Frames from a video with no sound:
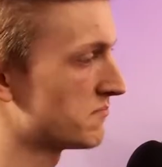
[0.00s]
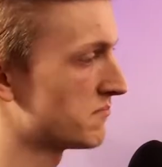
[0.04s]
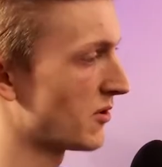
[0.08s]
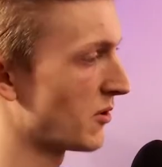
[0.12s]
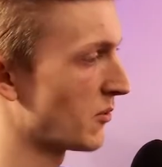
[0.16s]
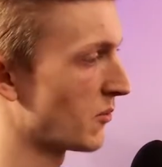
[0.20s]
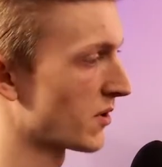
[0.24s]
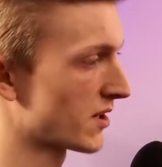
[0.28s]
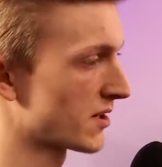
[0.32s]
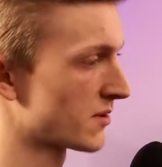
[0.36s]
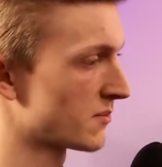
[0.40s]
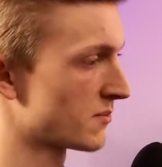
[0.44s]
But
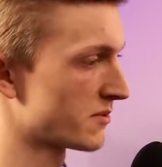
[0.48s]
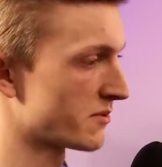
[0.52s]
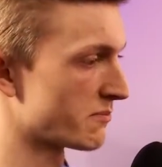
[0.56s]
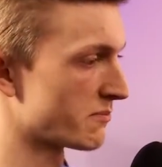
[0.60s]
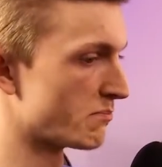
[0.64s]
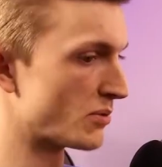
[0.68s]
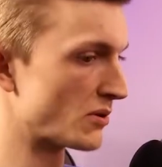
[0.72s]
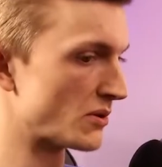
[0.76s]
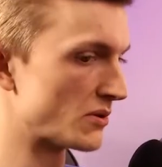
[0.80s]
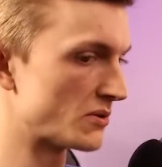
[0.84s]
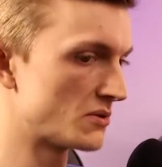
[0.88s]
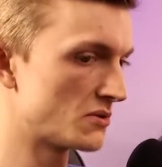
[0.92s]
working with
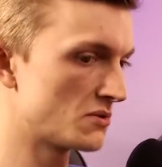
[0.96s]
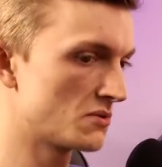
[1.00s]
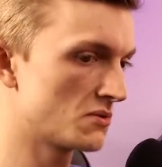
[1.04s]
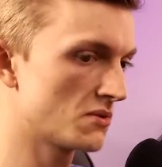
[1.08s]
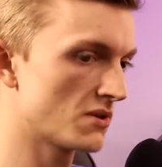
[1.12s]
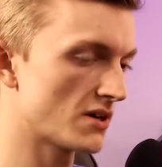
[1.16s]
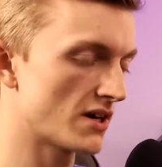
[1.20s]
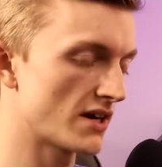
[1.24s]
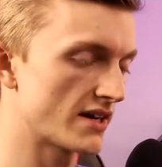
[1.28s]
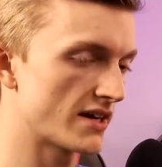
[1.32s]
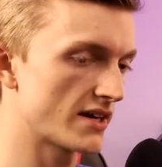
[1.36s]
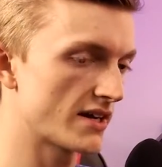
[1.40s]

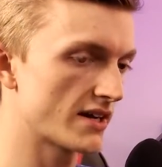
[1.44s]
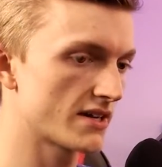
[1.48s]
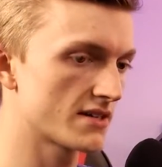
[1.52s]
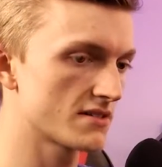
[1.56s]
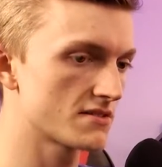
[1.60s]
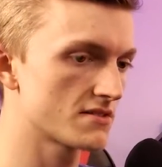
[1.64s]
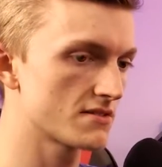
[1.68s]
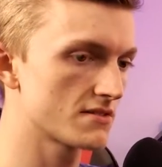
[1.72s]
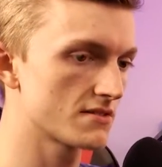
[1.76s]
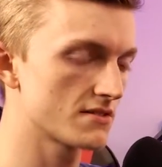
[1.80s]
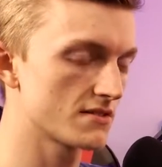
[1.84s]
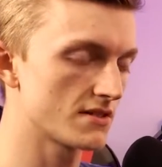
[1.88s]
blue, I
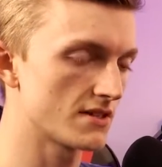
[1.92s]
guess,